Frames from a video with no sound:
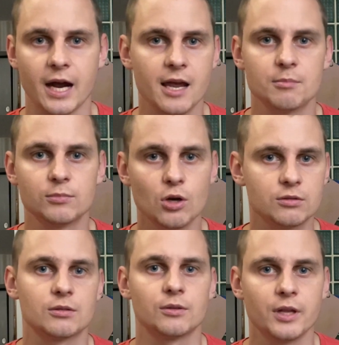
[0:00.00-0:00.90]
I'm
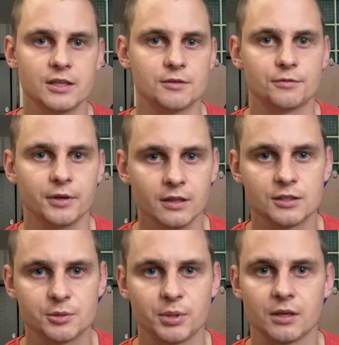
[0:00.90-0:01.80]
not native
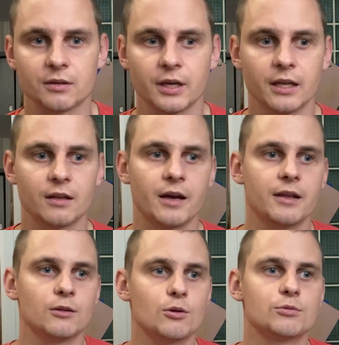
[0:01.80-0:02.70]
English speaker, and I
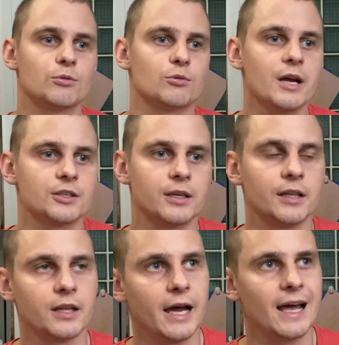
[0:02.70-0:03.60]

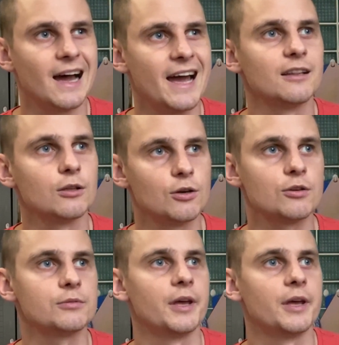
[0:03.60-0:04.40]
learn